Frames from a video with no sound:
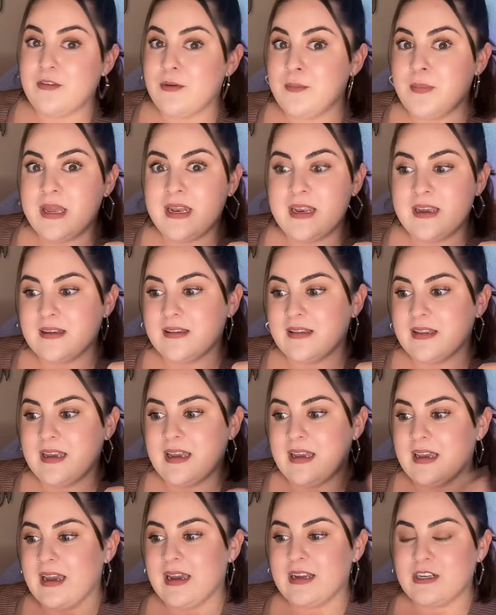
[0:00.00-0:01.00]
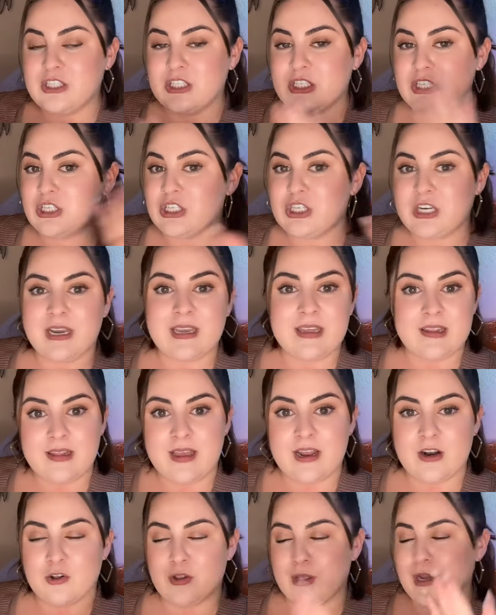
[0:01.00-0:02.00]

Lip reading: immediately and just check it later.